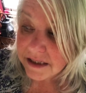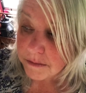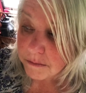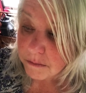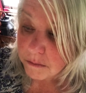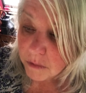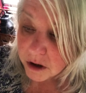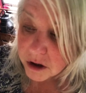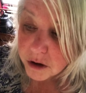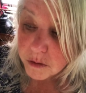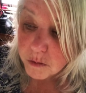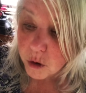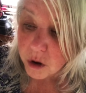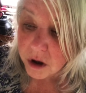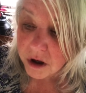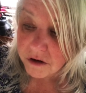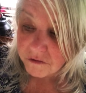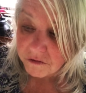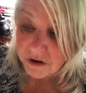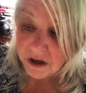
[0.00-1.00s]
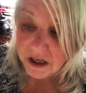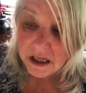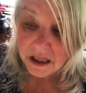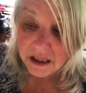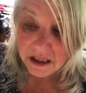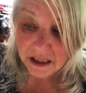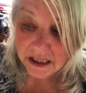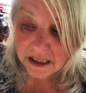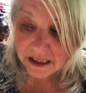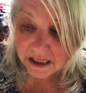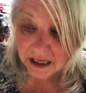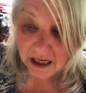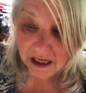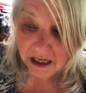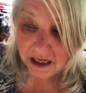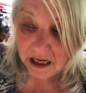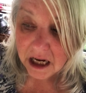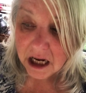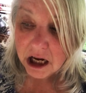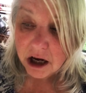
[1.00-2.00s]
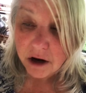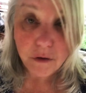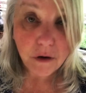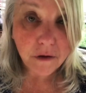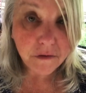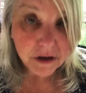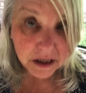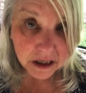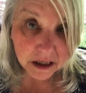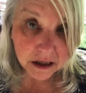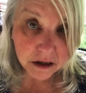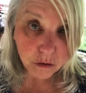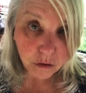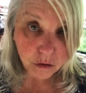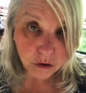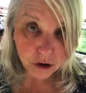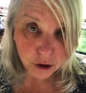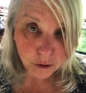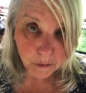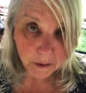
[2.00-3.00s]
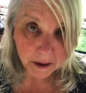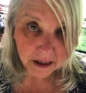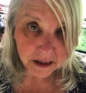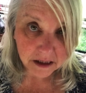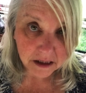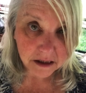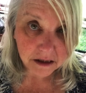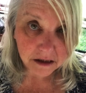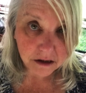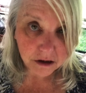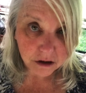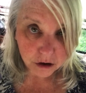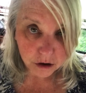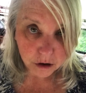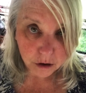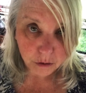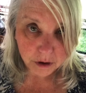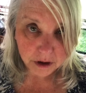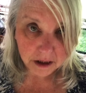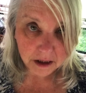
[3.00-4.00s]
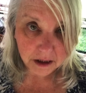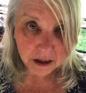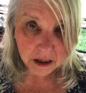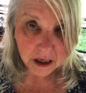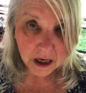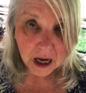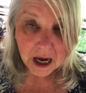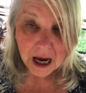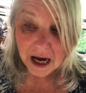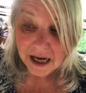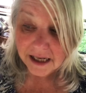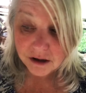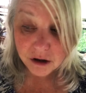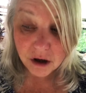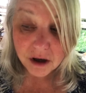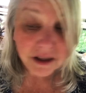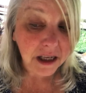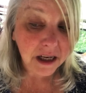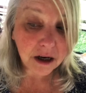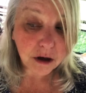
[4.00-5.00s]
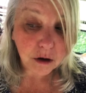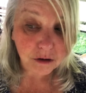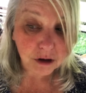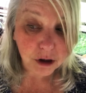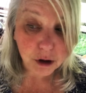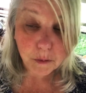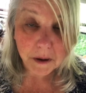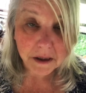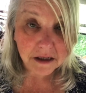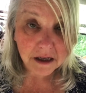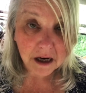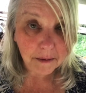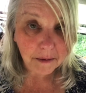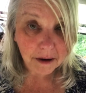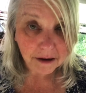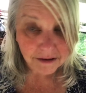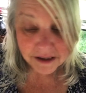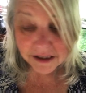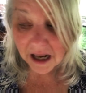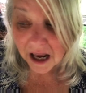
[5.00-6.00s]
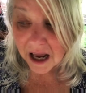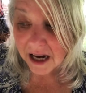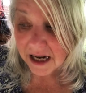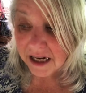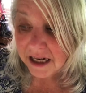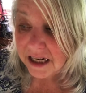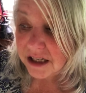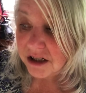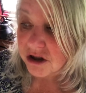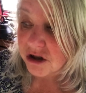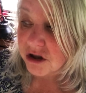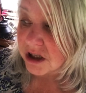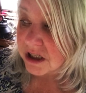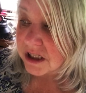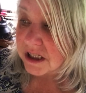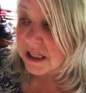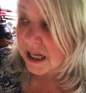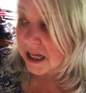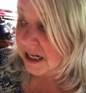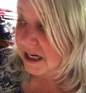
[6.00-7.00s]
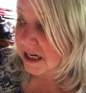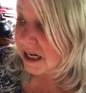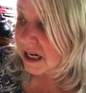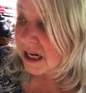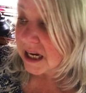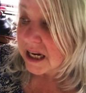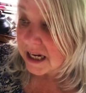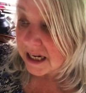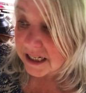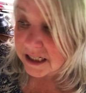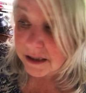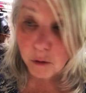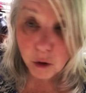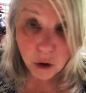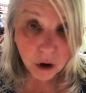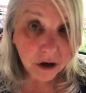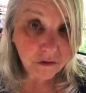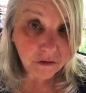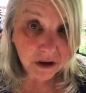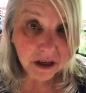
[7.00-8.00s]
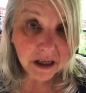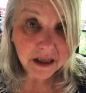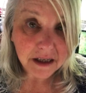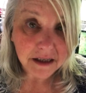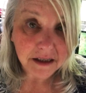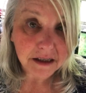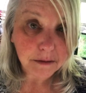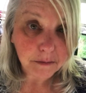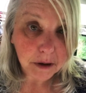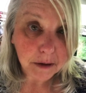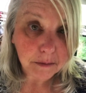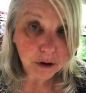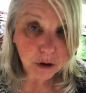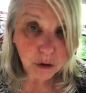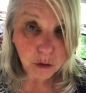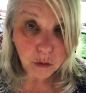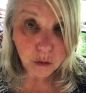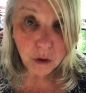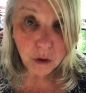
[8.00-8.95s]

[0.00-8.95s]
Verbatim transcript: is much more conveniently done if you have an indoor space to do it in. It's not that I don't spend time outside, it's just that it's more convenient to be able to